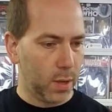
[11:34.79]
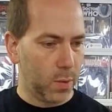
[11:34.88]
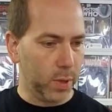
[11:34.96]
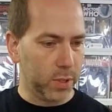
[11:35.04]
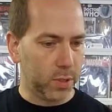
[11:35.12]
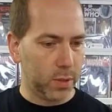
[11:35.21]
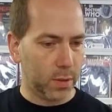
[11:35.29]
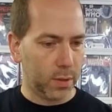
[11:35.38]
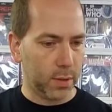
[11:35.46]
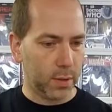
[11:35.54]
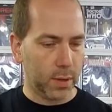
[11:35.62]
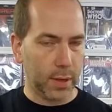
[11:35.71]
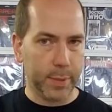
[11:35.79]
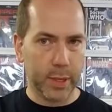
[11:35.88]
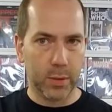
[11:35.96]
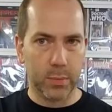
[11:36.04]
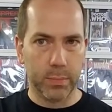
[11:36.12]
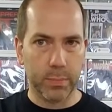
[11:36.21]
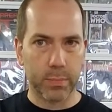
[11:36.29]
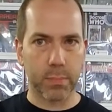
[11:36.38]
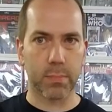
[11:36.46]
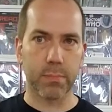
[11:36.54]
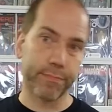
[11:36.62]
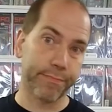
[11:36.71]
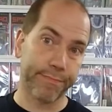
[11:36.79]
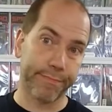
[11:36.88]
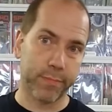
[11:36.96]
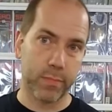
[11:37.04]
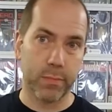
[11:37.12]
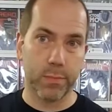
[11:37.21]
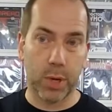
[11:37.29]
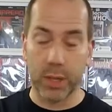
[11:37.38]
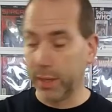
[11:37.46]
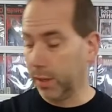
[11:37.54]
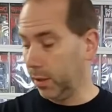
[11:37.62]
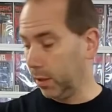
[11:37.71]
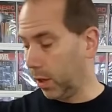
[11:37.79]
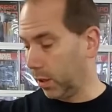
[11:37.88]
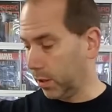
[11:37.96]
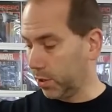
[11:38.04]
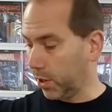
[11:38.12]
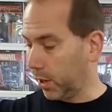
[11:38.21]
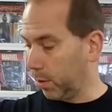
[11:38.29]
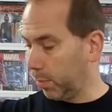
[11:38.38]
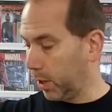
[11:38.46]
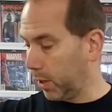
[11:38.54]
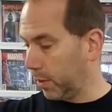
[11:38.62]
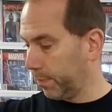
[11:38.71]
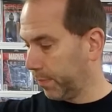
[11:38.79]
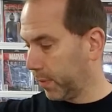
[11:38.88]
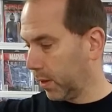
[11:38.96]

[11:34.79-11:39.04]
which, I mean, it'll probably take a little longer to sell, but